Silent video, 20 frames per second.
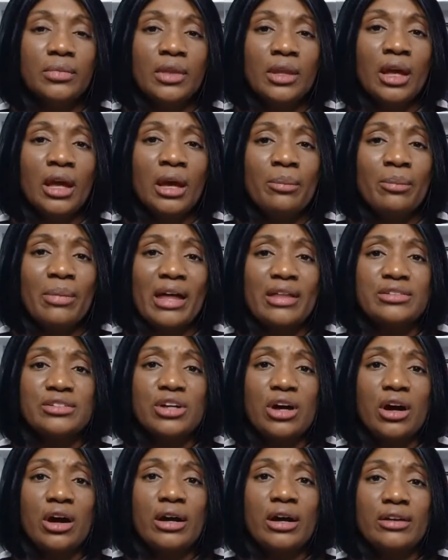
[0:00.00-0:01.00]
Math
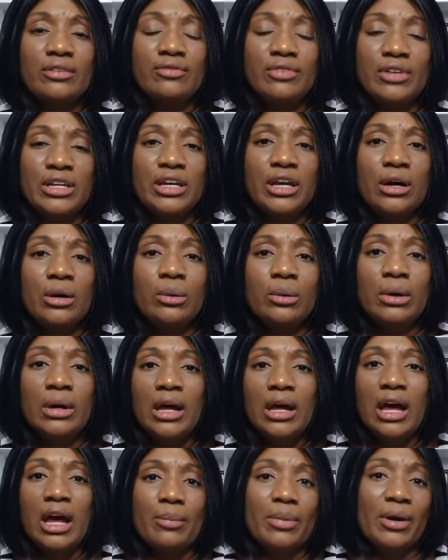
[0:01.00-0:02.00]
Talk video
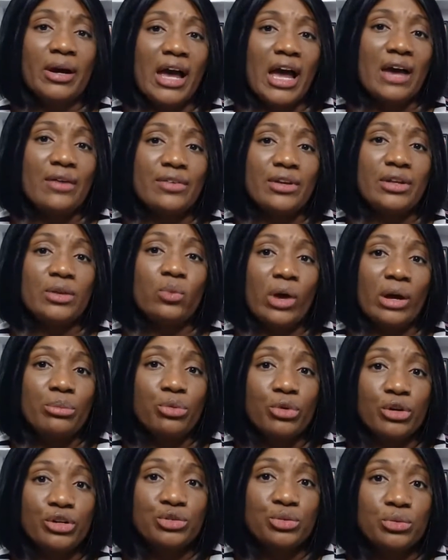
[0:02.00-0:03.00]
about having
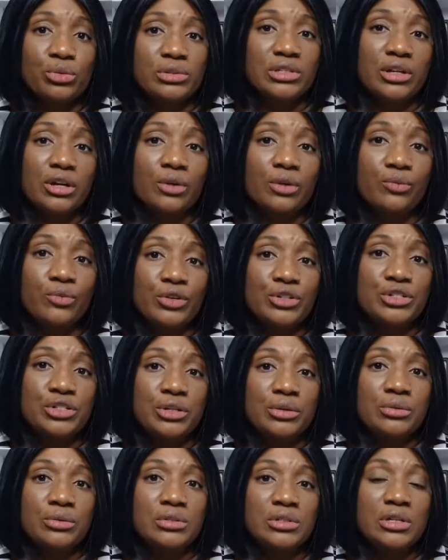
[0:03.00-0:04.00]
whiteboard tools at for
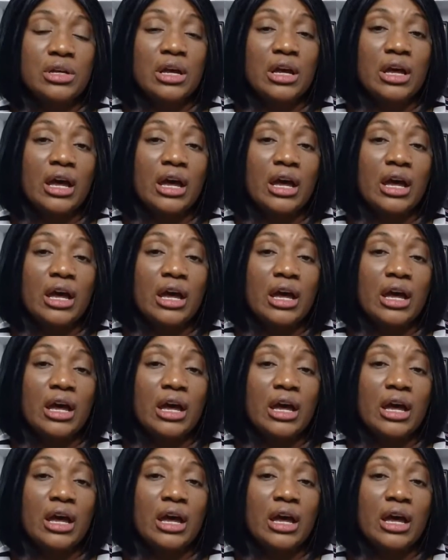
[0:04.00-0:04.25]
students,